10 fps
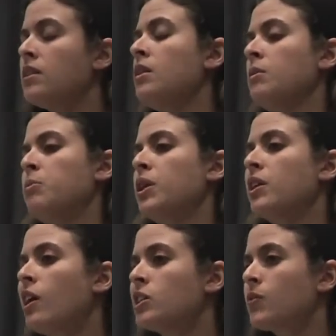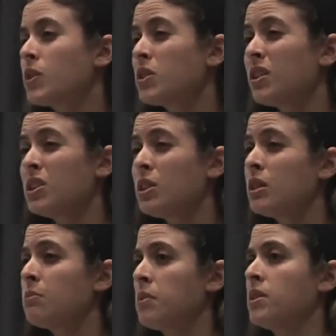still a pretty controversial issue,
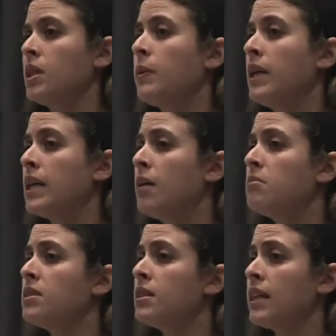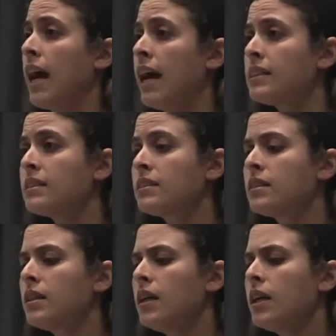especially when it comes to cats.
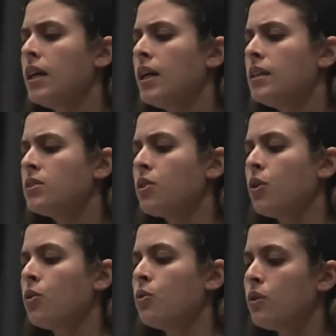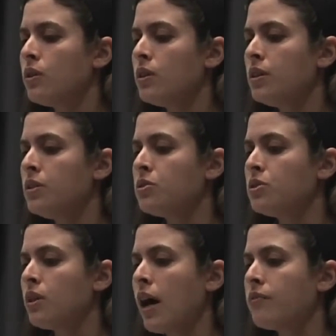So you
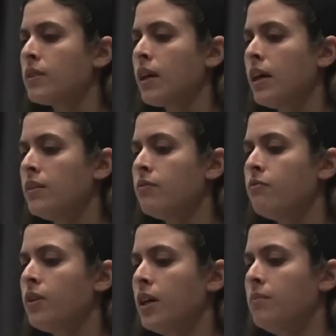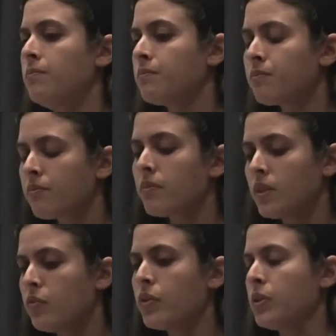still have to kind of
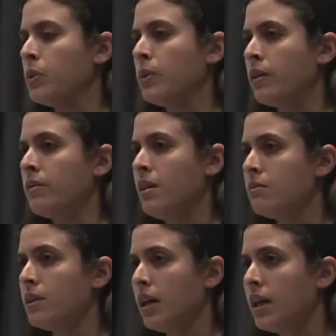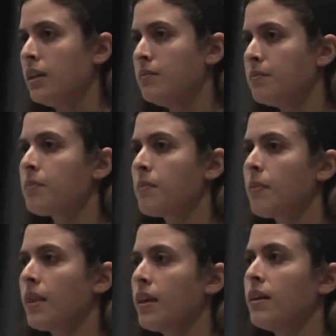feel your way around with that.
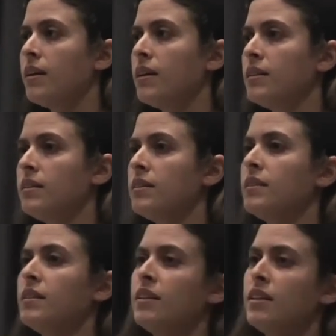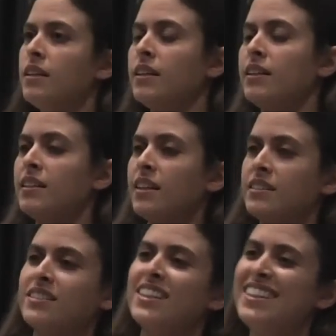Yeah.
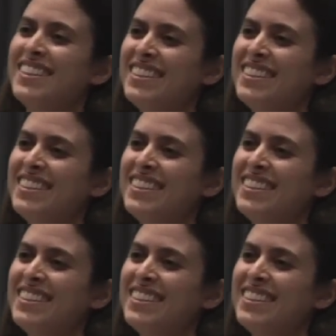Yes.